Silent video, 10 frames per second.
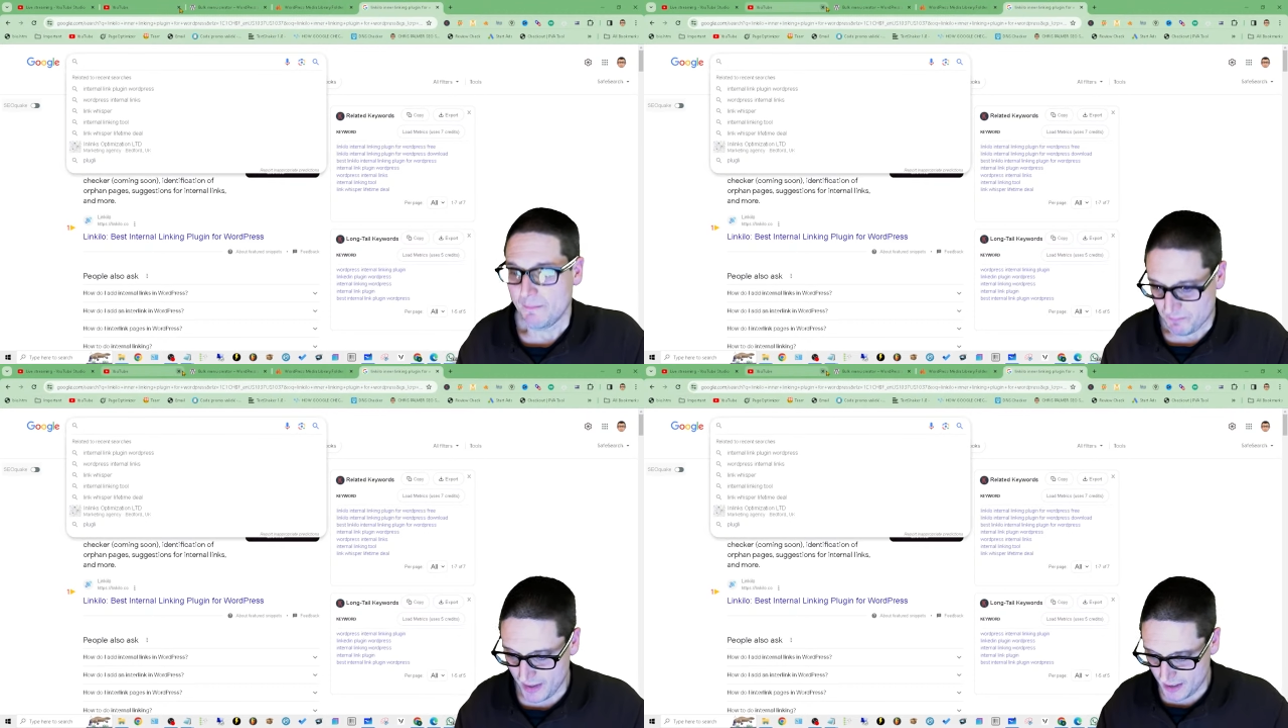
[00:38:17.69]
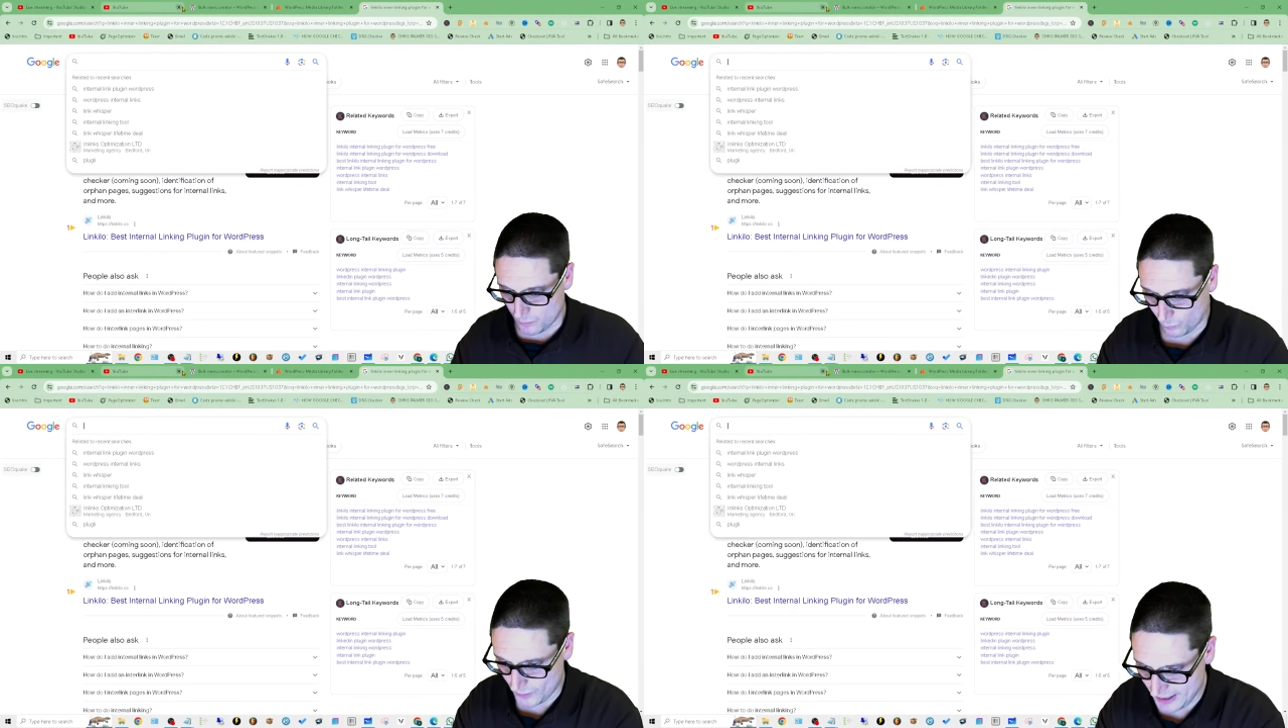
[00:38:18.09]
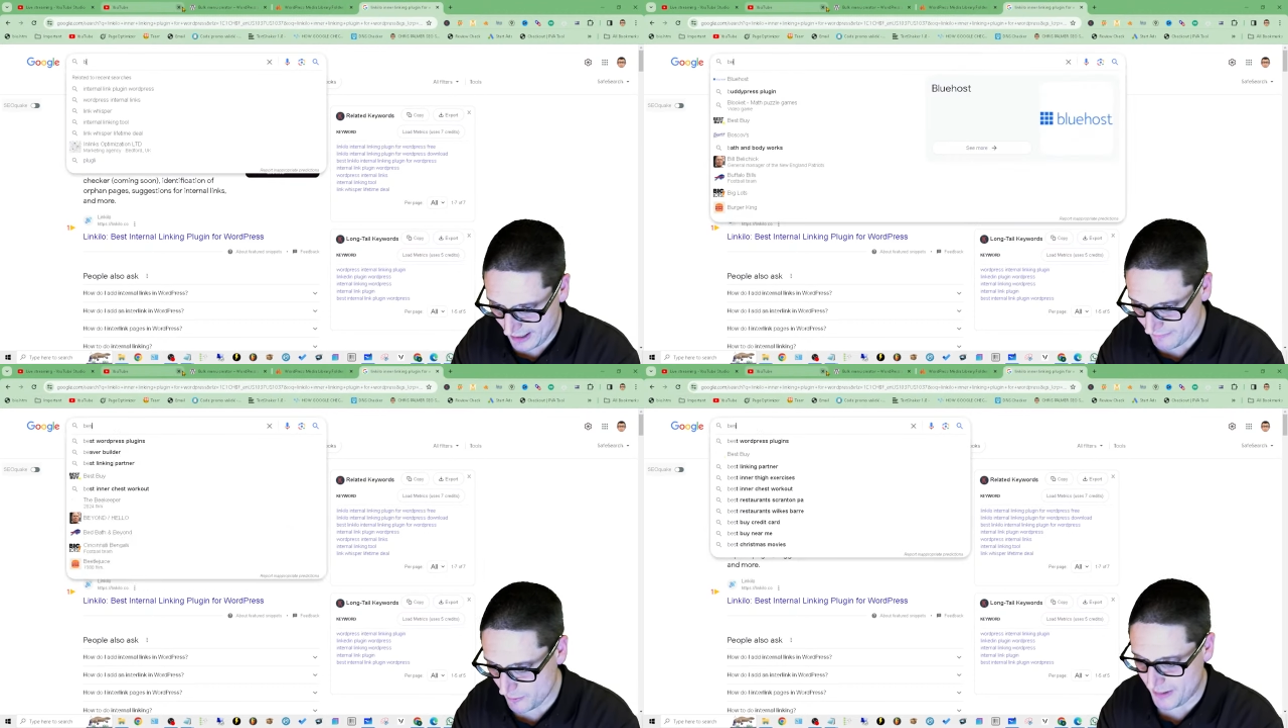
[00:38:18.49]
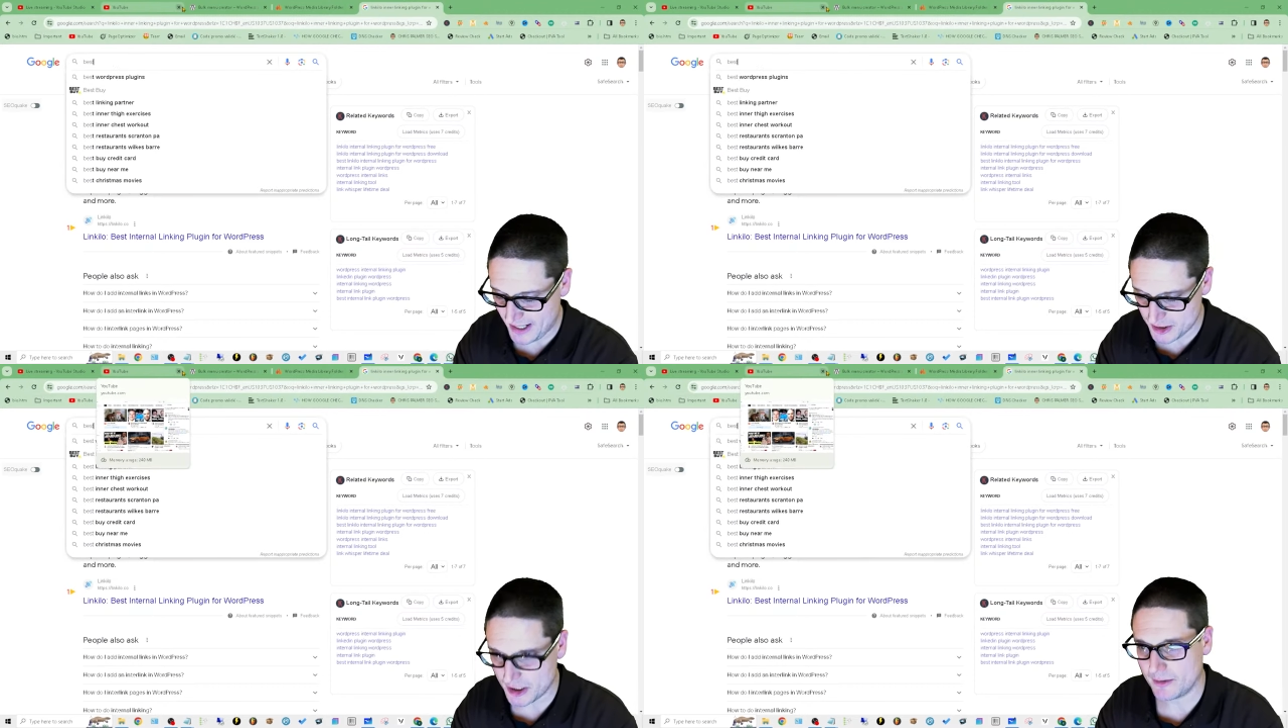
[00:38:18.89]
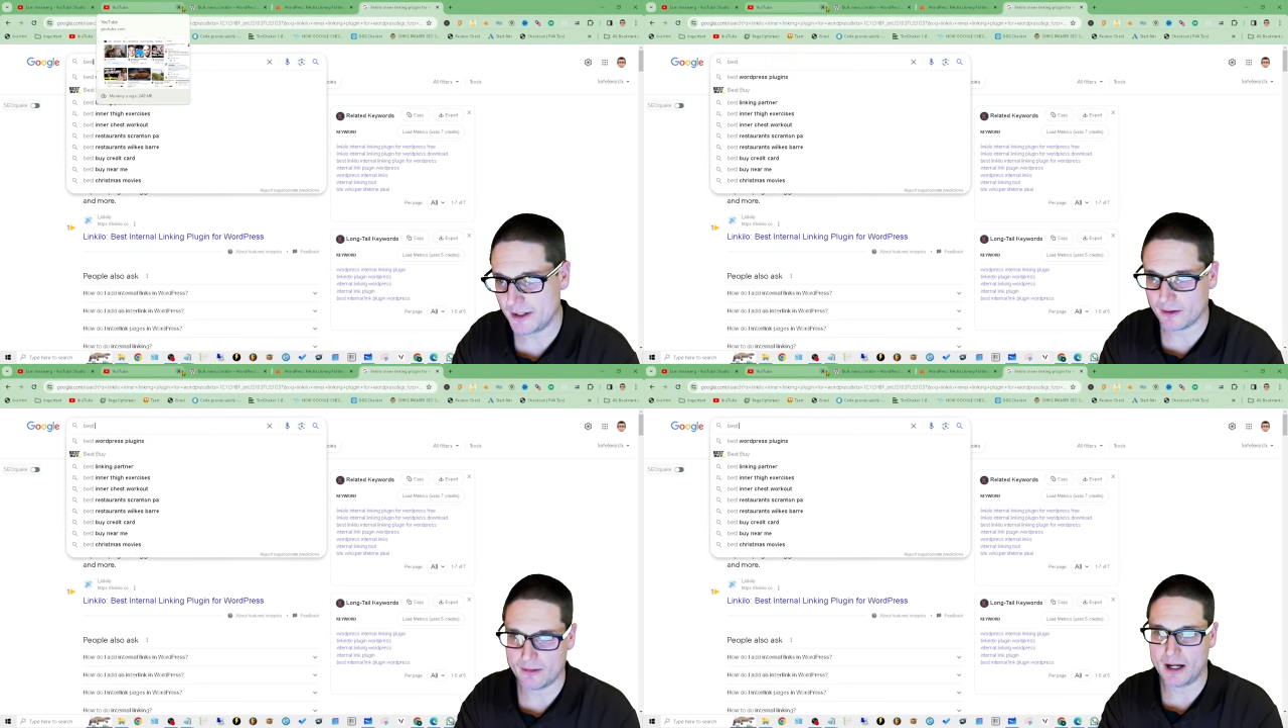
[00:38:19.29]
and we have a page out
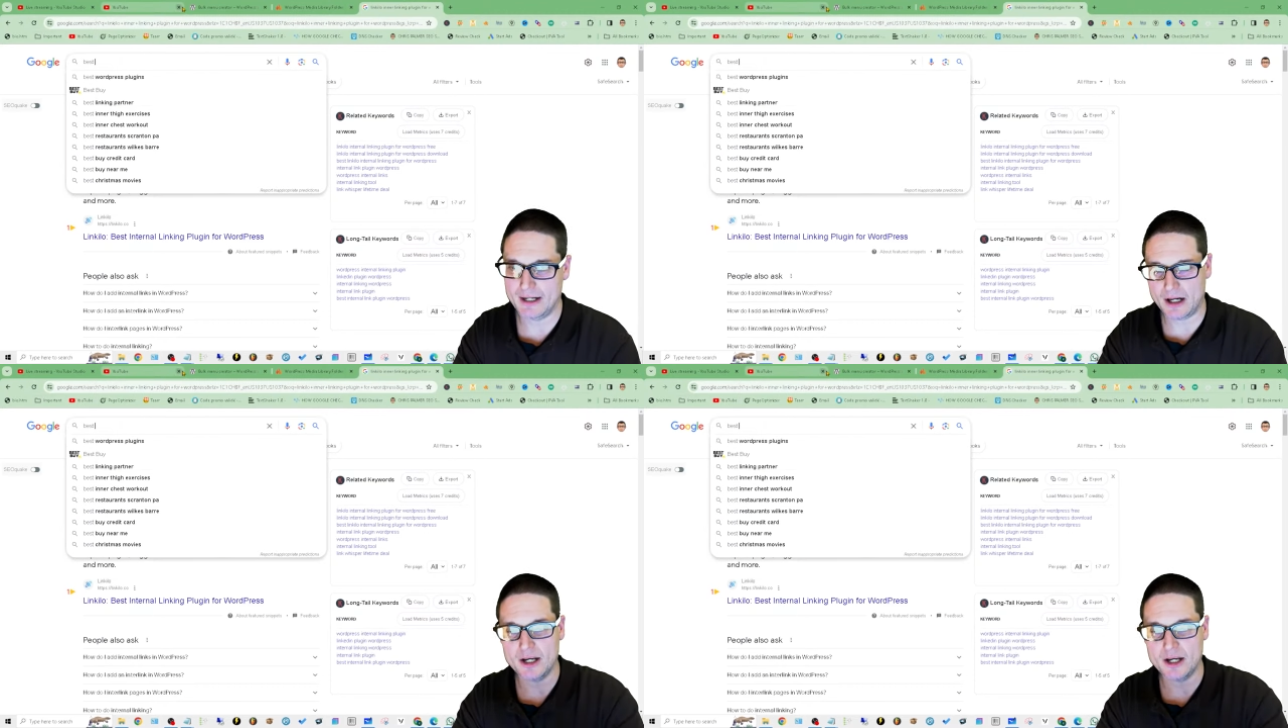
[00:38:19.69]
here on